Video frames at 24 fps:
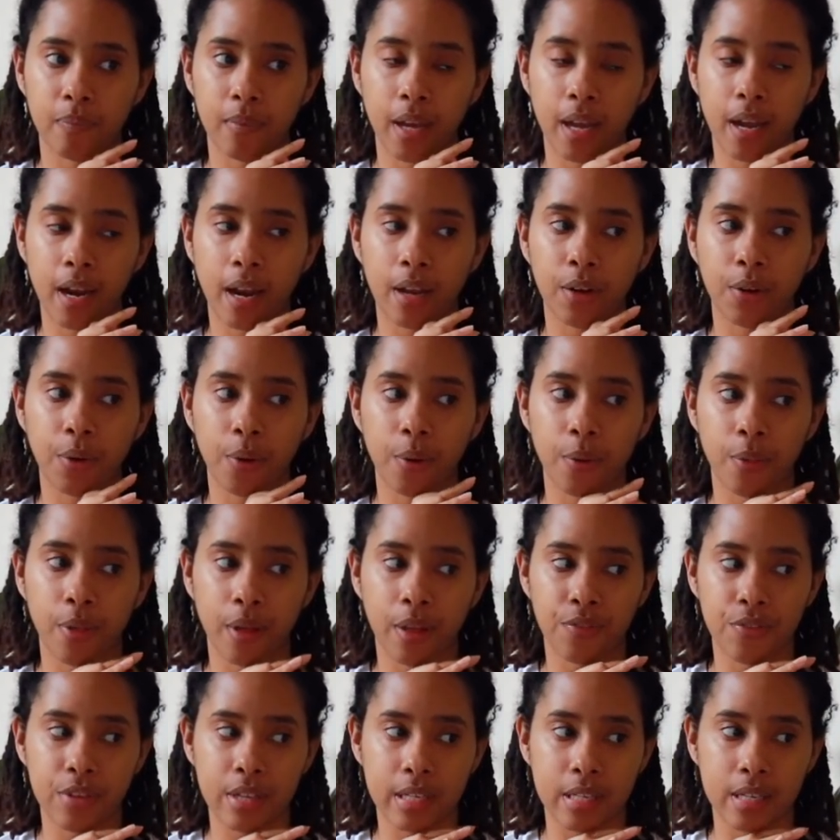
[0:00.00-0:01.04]
And I know
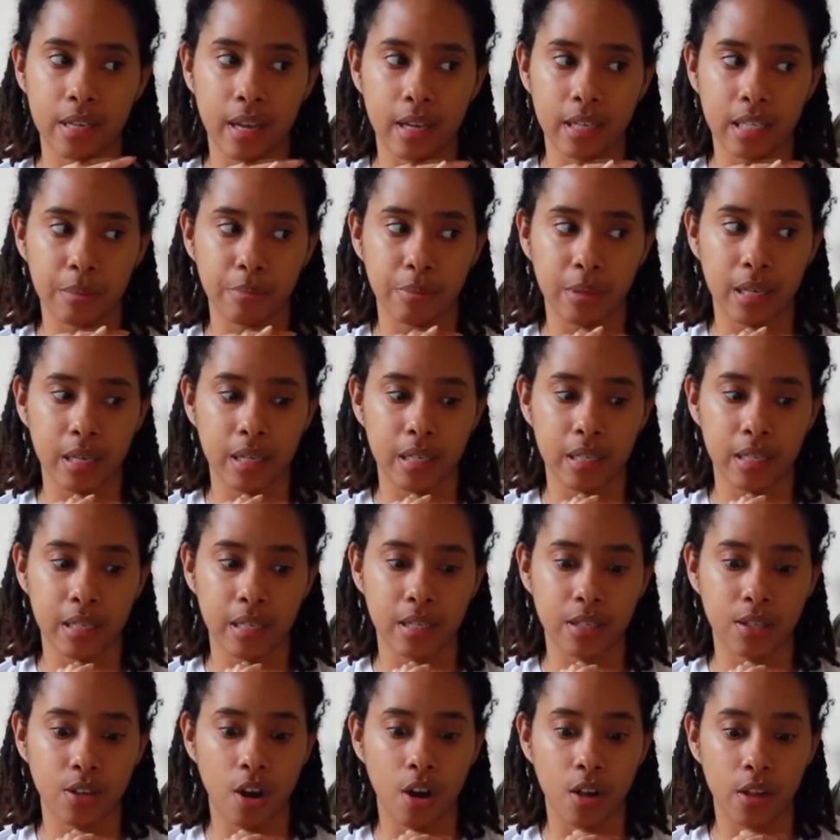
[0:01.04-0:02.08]
that this next place
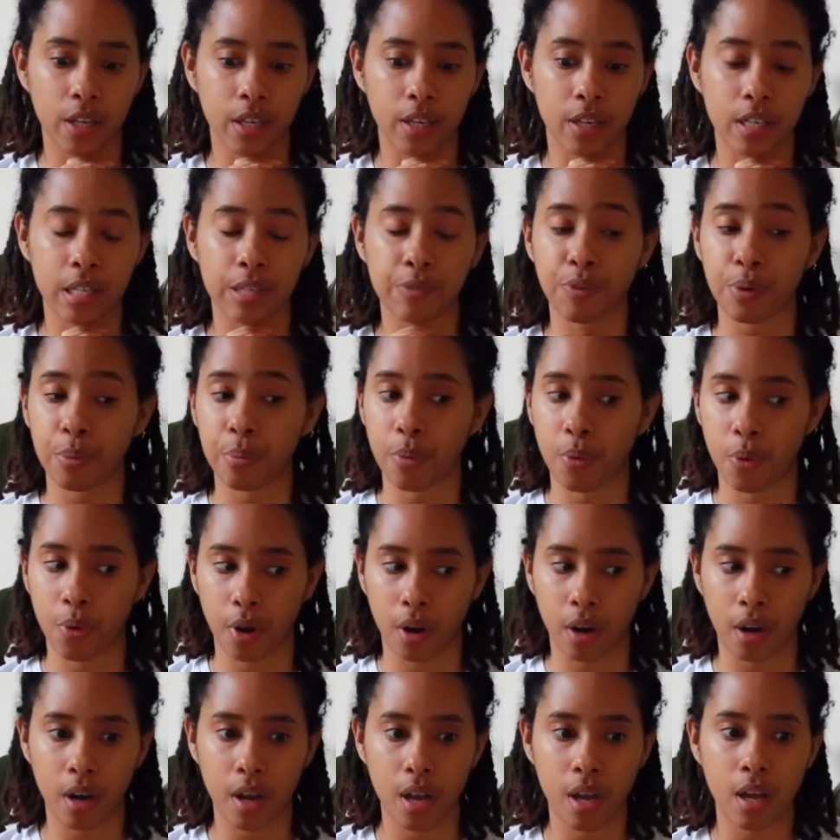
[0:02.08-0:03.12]
is calling us for
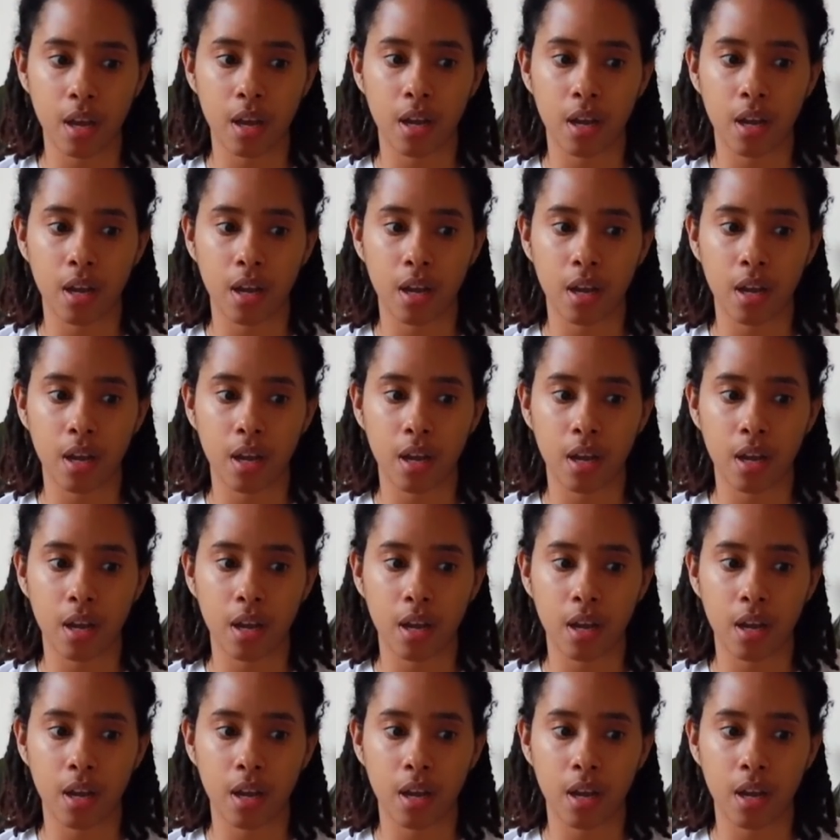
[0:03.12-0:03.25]
more.